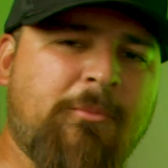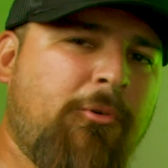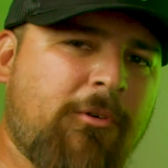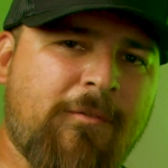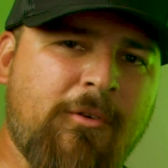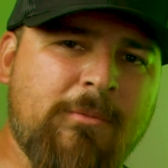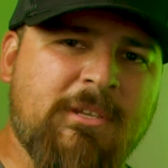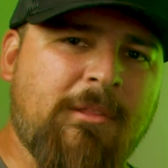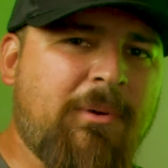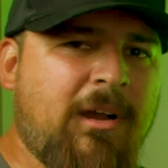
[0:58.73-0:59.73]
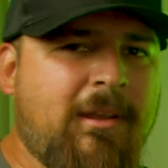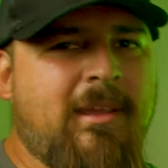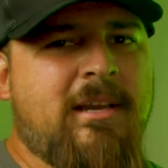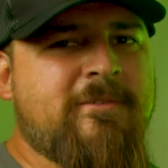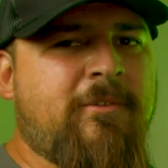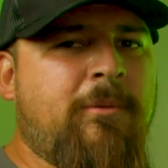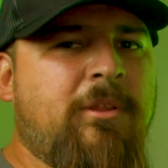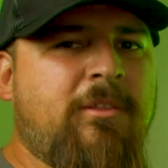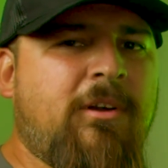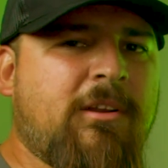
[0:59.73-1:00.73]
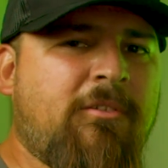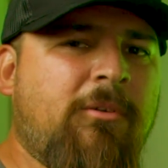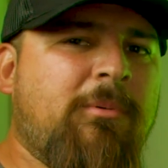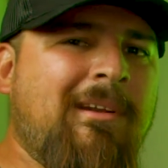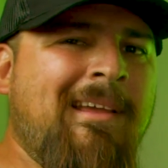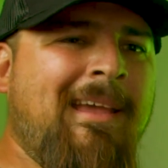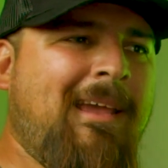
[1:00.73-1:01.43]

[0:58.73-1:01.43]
horror films on the podcast for the month of October.